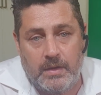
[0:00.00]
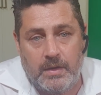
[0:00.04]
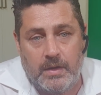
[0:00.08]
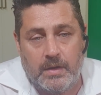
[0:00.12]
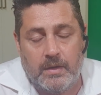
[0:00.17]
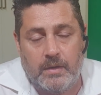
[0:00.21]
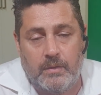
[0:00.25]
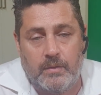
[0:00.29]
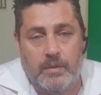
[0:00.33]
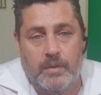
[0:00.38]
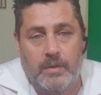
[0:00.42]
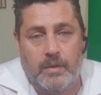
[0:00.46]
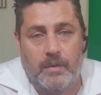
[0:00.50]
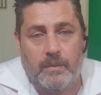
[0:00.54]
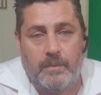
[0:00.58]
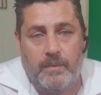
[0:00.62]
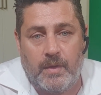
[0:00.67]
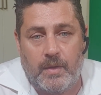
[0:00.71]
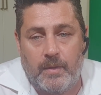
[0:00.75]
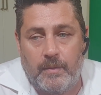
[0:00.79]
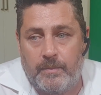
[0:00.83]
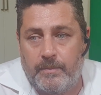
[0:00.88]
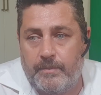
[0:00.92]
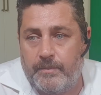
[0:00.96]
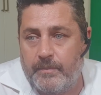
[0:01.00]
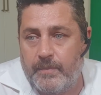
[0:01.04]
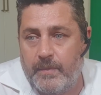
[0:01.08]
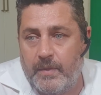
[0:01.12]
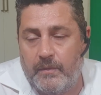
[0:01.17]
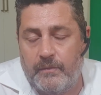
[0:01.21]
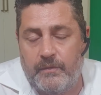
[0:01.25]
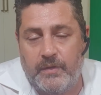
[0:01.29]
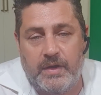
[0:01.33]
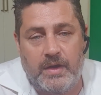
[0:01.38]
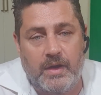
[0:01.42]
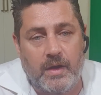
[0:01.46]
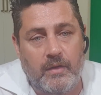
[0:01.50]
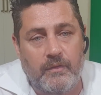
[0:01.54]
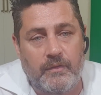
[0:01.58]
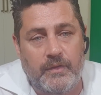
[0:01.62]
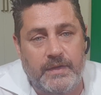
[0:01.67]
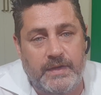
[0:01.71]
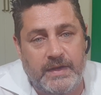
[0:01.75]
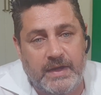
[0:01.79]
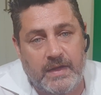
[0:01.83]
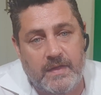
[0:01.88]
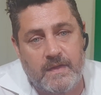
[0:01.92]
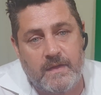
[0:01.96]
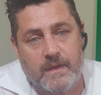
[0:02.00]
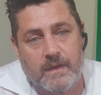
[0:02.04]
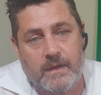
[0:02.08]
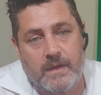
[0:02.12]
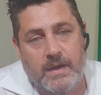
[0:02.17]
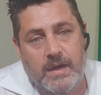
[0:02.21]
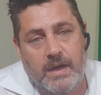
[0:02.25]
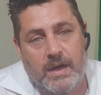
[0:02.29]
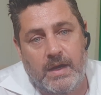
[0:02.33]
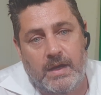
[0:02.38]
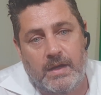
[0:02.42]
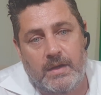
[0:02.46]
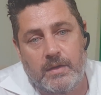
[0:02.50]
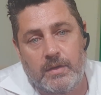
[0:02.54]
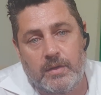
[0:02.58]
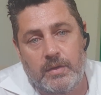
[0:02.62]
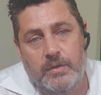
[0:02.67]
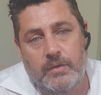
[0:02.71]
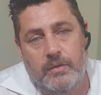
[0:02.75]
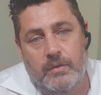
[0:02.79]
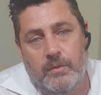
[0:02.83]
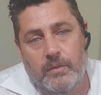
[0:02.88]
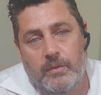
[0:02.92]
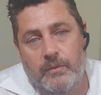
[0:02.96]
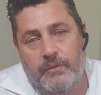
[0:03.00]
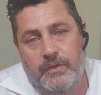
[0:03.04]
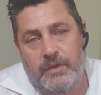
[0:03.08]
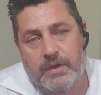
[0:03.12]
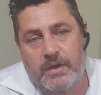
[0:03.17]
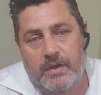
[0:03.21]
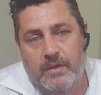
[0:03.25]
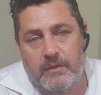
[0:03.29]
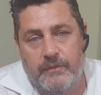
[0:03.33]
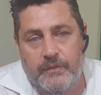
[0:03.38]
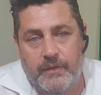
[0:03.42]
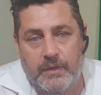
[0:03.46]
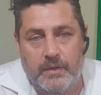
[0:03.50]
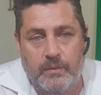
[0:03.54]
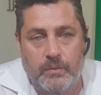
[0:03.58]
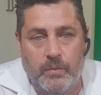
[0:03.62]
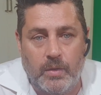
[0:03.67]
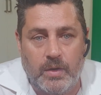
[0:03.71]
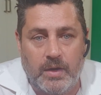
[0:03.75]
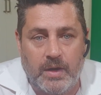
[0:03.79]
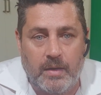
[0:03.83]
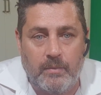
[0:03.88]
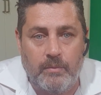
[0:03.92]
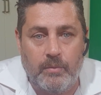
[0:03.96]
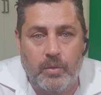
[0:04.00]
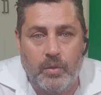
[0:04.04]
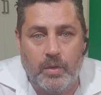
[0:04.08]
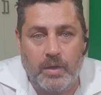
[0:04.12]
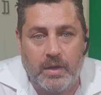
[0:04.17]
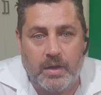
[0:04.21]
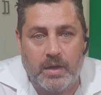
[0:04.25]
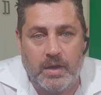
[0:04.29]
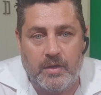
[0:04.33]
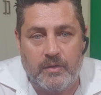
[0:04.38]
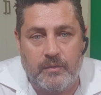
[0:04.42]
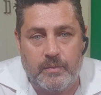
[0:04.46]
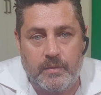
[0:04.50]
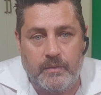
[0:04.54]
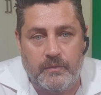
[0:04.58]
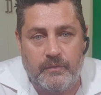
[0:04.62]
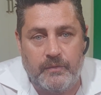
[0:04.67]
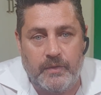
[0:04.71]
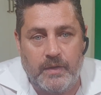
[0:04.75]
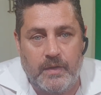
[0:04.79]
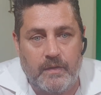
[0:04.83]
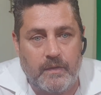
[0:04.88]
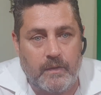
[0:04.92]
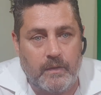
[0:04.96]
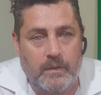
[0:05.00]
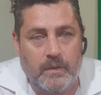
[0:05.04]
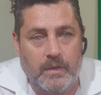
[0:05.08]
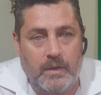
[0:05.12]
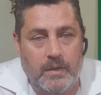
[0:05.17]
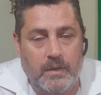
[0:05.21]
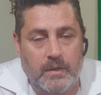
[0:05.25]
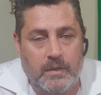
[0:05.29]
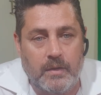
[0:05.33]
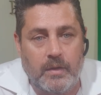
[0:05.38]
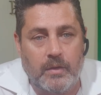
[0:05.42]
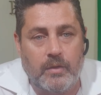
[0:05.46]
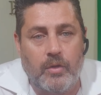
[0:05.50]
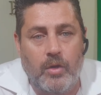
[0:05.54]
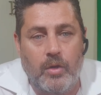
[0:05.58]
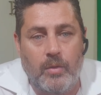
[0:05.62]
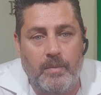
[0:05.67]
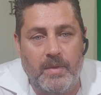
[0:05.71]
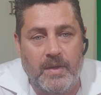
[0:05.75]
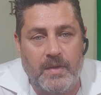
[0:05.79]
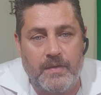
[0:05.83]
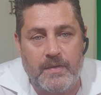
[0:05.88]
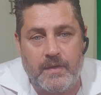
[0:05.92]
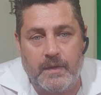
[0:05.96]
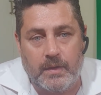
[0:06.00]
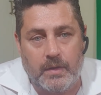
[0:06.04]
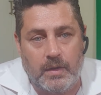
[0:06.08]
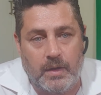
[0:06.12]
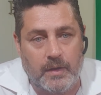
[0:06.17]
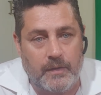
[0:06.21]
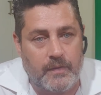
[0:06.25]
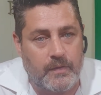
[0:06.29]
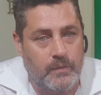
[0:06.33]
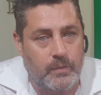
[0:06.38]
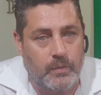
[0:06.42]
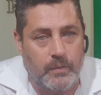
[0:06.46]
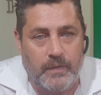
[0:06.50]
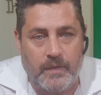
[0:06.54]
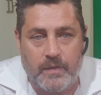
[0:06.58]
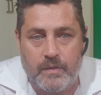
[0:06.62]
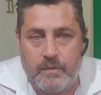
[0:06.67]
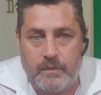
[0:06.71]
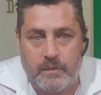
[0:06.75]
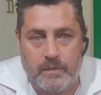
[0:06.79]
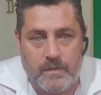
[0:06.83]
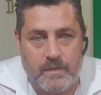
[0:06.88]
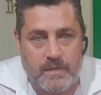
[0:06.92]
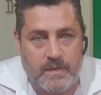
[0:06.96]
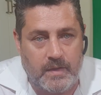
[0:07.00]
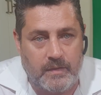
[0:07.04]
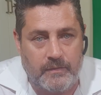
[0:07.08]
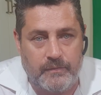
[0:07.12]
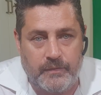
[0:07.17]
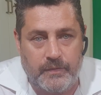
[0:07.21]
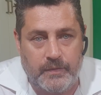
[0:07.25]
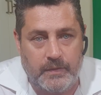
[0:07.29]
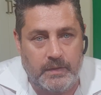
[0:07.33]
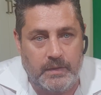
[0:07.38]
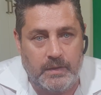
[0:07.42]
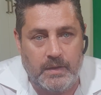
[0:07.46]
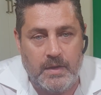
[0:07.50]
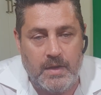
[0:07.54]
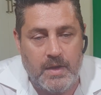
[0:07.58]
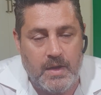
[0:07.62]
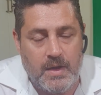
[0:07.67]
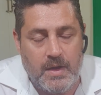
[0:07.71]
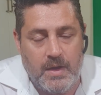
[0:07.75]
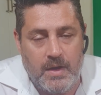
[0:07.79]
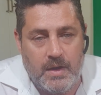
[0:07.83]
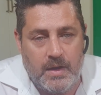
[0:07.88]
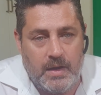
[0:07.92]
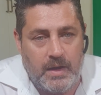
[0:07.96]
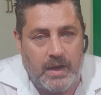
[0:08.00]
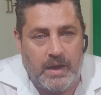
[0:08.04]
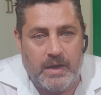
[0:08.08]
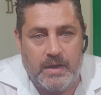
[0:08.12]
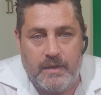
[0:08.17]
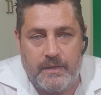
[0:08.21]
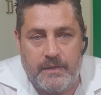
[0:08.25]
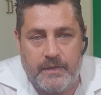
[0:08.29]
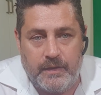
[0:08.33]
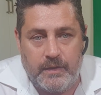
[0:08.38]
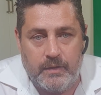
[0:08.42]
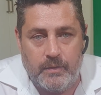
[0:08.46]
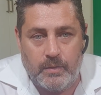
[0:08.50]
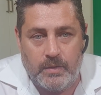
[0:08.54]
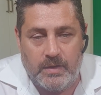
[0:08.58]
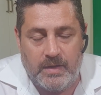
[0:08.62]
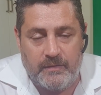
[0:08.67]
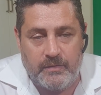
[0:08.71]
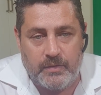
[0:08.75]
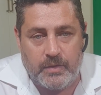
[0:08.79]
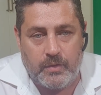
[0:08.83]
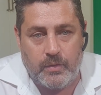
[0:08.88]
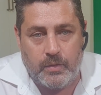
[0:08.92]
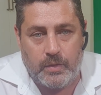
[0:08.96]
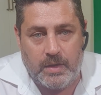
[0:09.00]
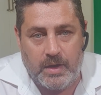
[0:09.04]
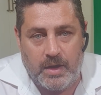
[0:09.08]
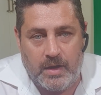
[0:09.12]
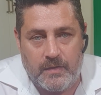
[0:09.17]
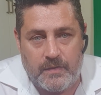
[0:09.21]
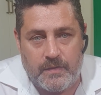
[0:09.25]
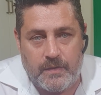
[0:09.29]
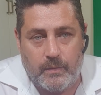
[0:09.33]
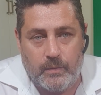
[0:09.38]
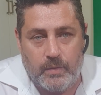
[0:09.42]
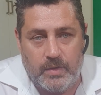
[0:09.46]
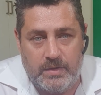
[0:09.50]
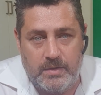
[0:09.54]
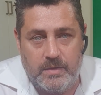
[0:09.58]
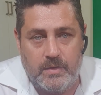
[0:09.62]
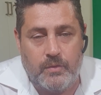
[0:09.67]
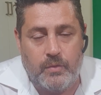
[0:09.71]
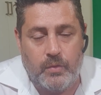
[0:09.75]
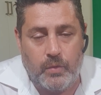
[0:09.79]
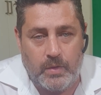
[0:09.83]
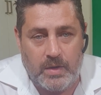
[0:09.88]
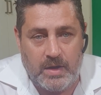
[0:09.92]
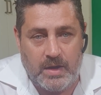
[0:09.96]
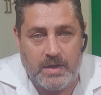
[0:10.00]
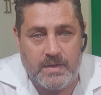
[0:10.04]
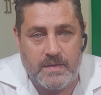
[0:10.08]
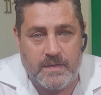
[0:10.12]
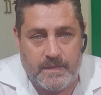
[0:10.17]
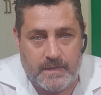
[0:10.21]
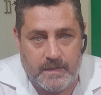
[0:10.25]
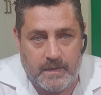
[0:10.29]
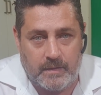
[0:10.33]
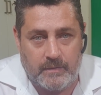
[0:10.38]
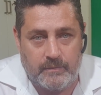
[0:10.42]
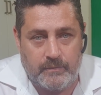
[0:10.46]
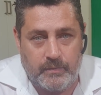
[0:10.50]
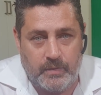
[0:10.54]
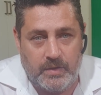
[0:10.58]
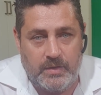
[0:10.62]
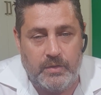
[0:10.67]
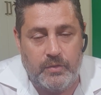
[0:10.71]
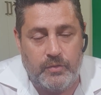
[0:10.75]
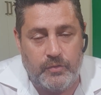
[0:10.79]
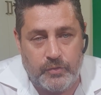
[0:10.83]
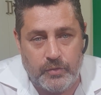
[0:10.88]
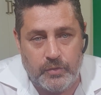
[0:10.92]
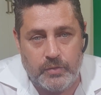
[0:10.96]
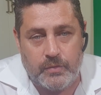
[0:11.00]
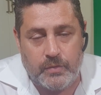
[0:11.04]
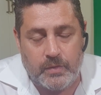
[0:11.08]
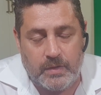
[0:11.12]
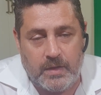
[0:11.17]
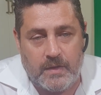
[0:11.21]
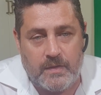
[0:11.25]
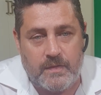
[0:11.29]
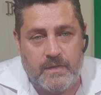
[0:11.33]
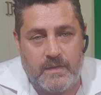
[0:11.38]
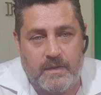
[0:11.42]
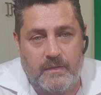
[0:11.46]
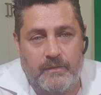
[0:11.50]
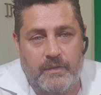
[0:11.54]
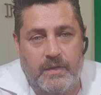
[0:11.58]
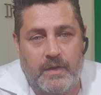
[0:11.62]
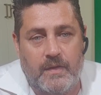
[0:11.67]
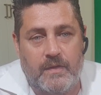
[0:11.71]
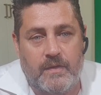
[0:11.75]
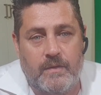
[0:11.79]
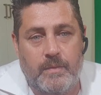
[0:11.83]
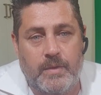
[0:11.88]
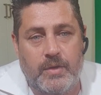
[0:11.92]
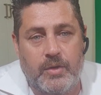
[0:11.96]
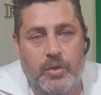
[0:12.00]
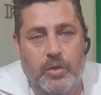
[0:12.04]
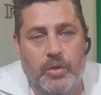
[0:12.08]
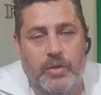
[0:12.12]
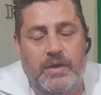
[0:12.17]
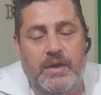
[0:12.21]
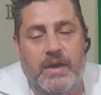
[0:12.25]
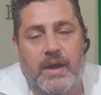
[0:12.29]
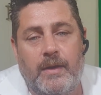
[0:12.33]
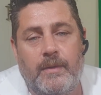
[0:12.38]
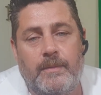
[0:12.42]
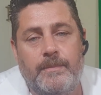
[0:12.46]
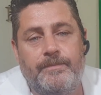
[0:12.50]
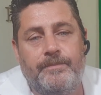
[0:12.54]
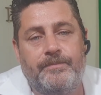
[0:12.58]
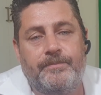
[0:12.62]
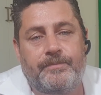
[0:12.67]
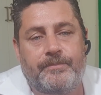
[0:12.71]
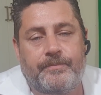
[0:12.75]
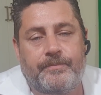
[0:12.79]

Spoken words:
A video of a dancing cat on your video feed will get more engagement feeds and comments and likes and all that sort of stuff than anything you will ever create. So when you do create stuff, it has to be good. Now,